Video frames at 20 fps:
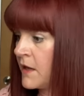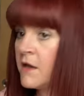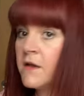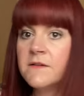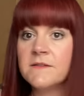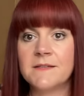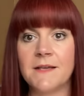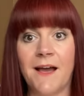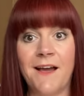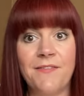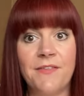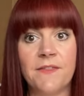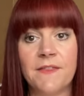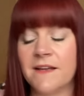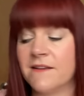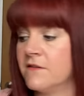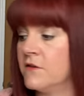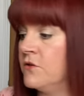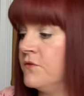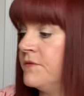So I think
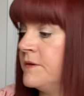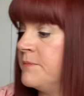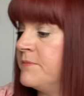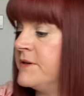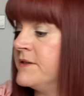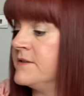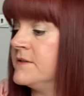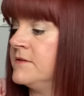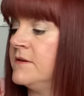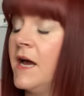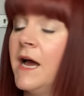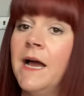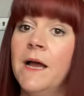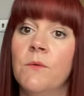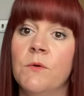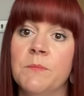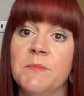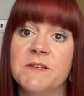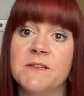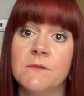that's a lovely present. I
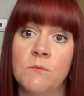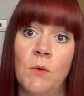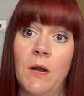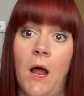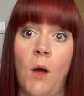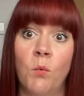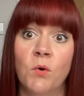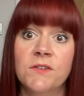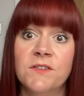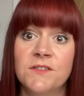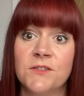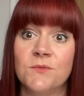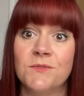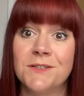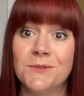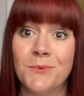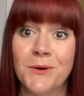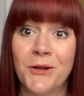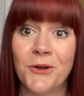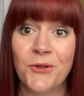would be, well, I was
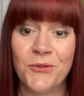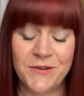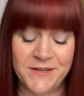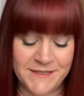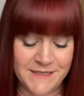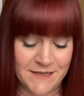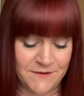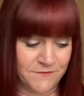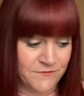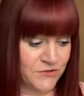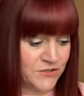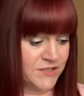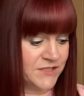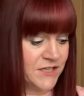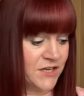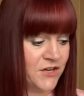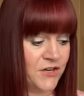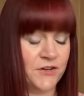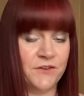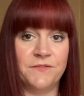suited when I got the tin for a
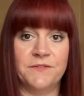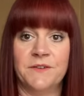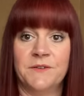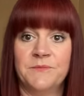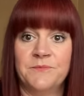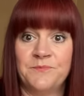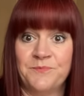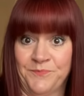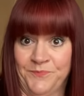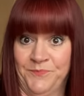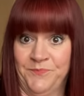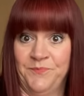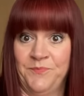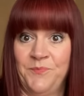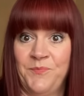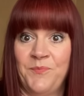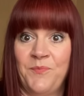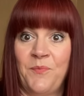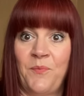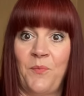start off.
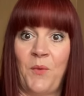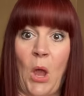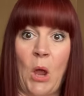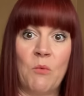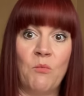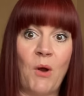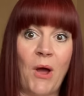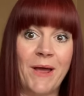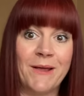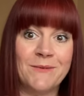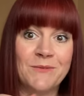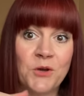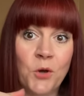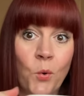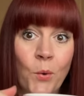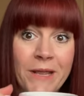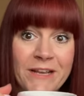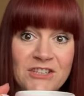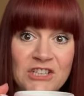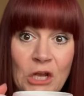Right,
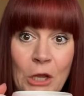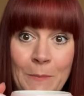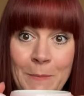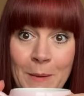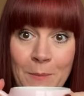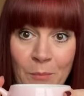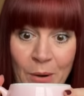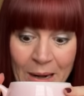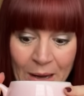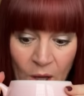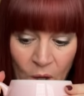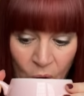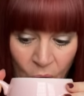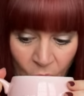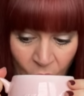quick slurping break.